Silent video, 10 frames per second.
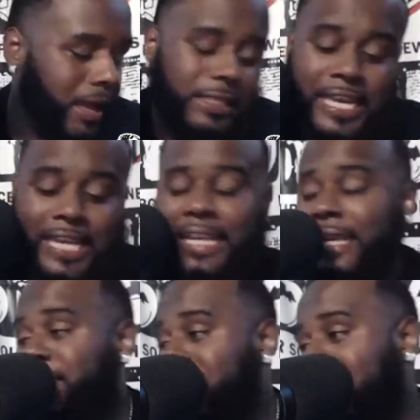take
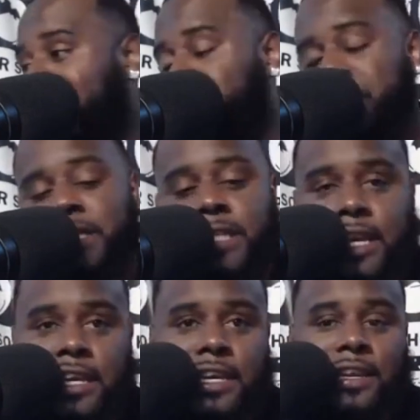it how you want to
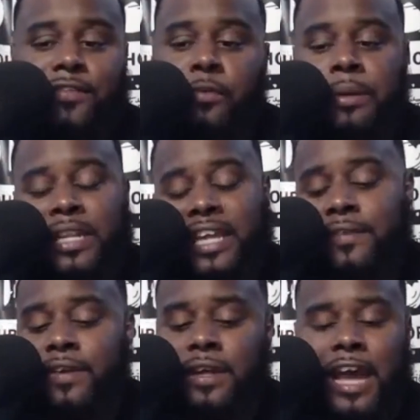take it. If you
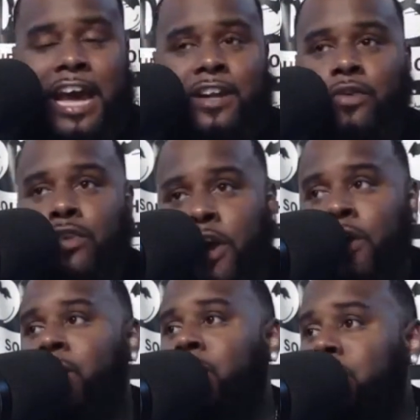believe it, I don't
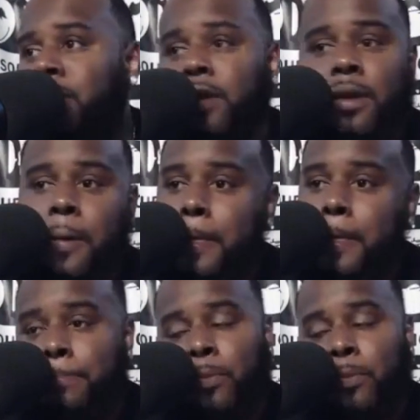know.
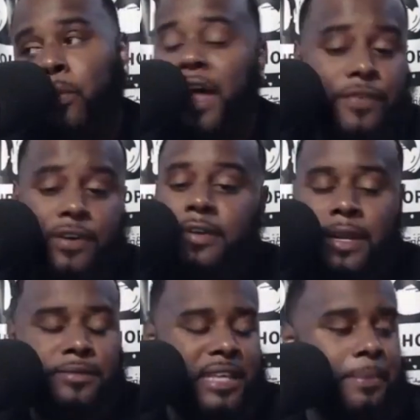Whatever. You
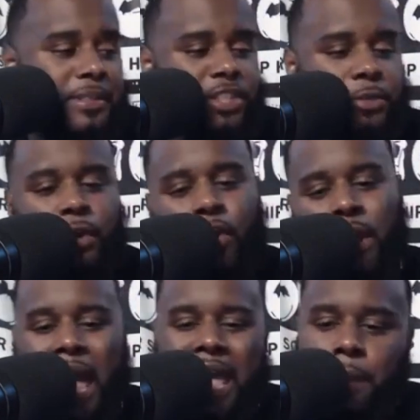know what I'm saying? But it's your boy Oh
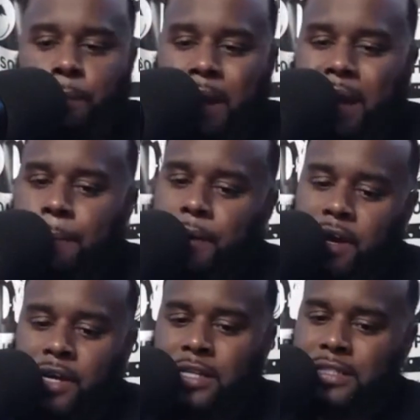God, Hip Hop
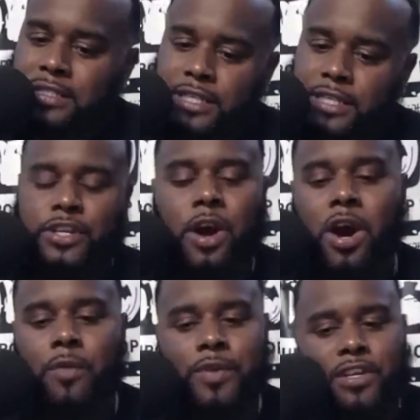Uncensored. You
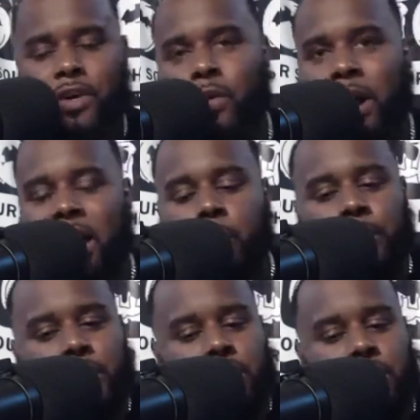already know how
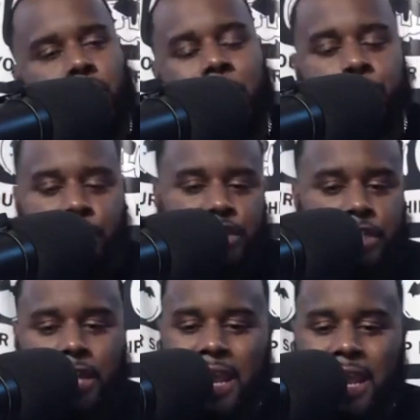we do. I
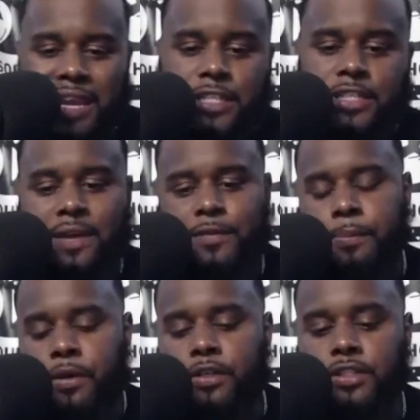appreciate each and every
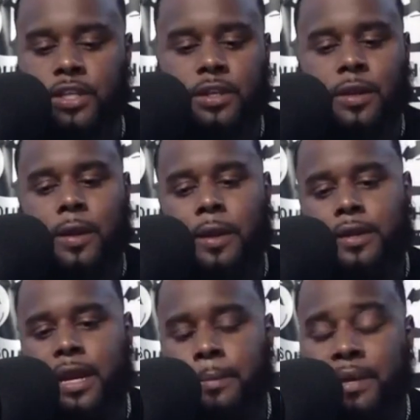person.
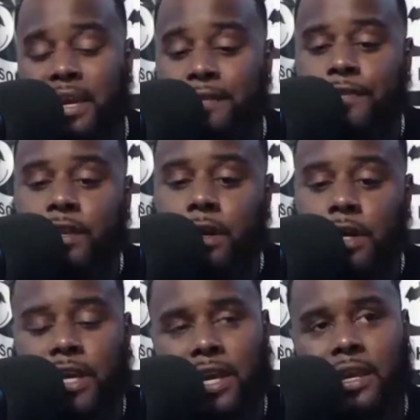You know what I mean? If you're
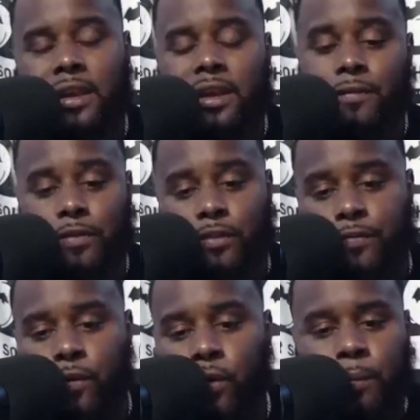looking for the
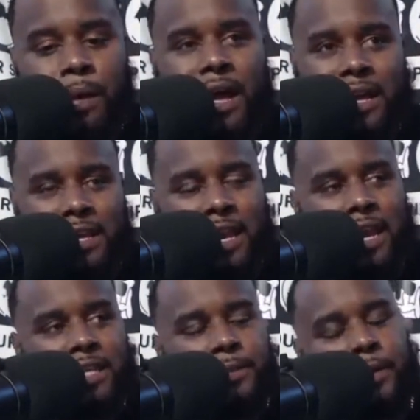full
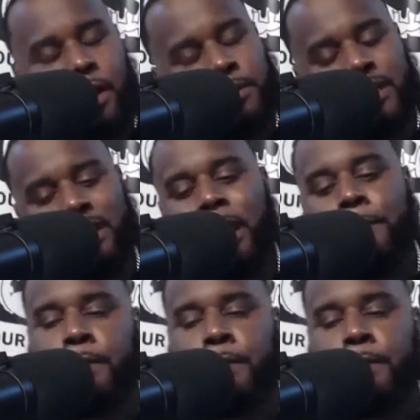podcast. We always get a lot of